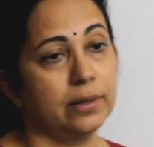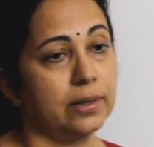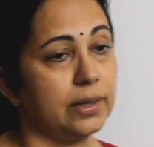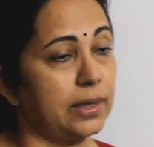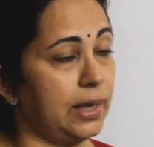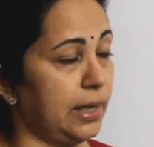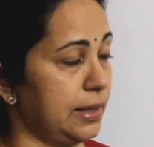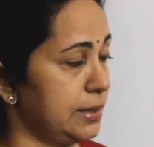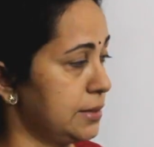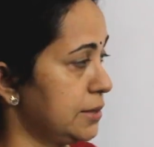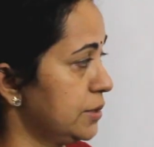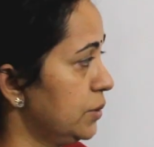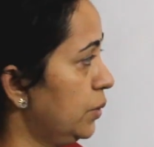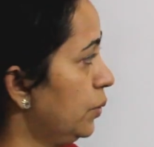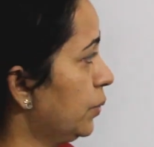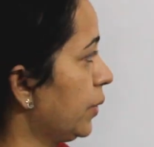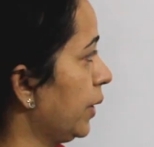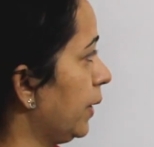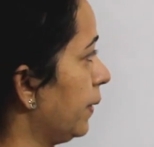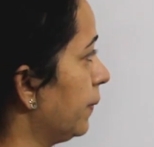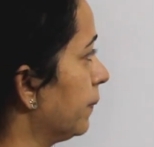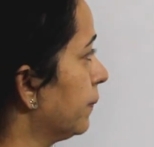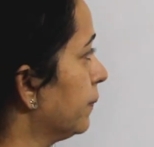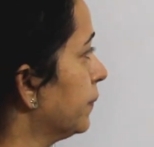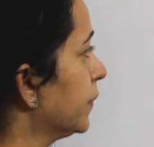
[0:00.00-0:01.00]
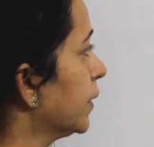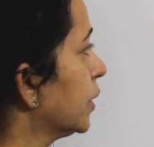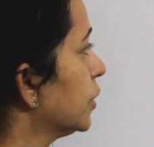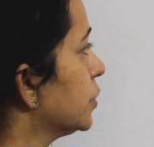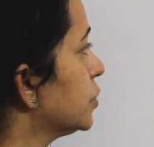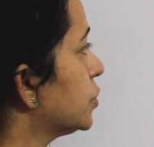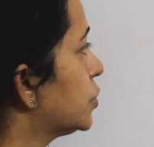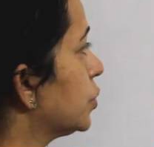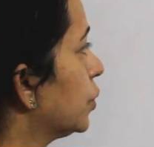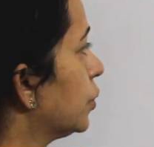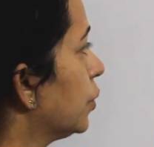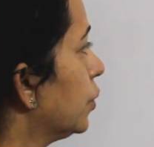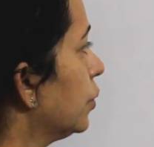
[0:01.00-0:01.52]
class. Okay.
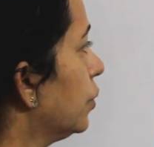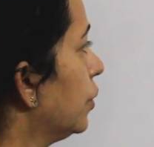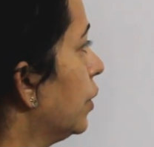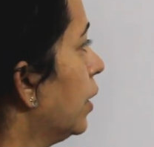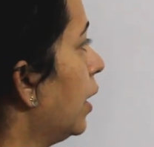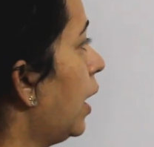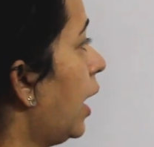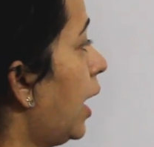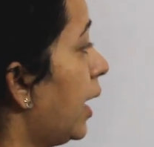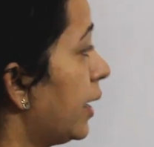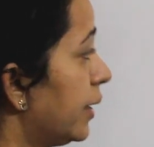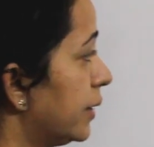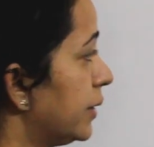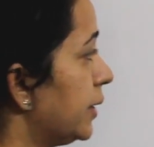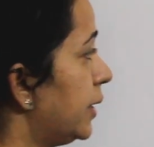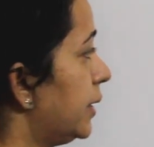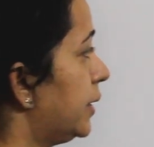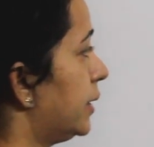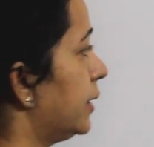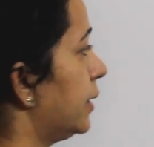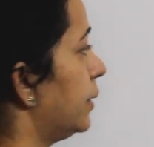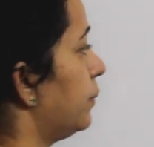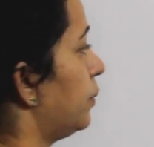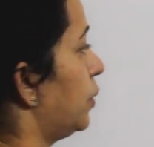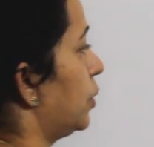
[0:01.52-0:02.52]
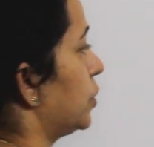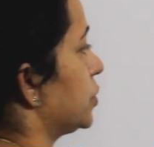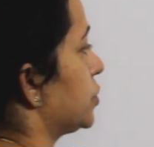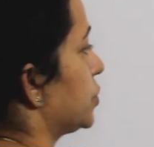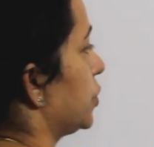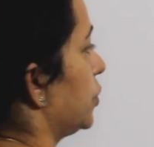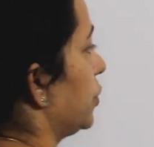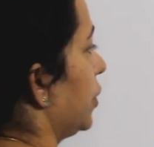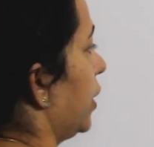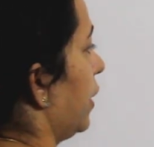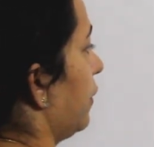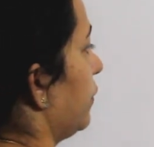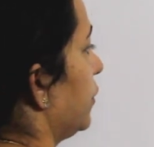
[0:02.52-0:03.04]
So another term also
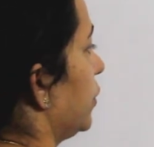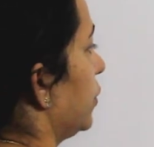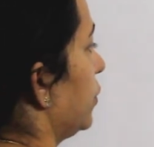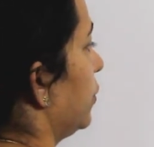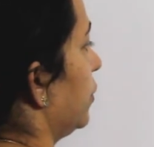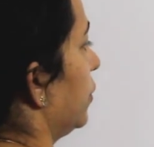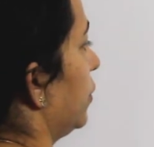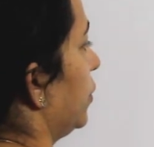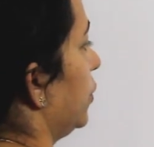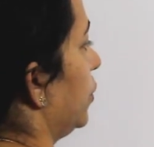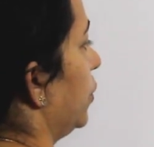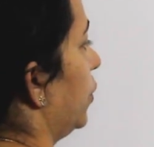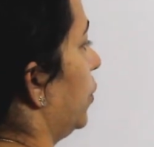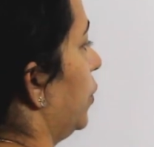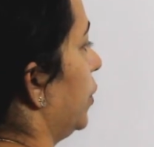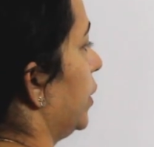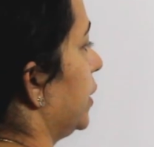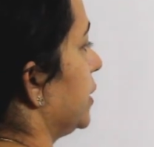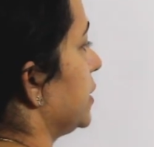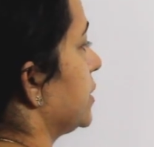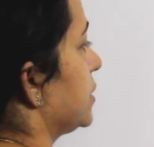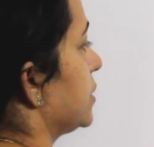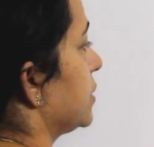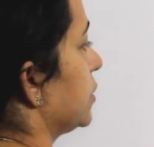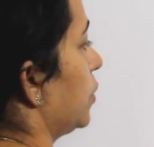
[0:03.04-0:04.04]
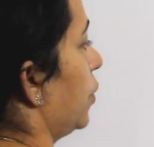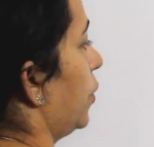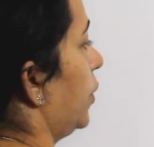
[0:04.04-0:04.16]
you have to know is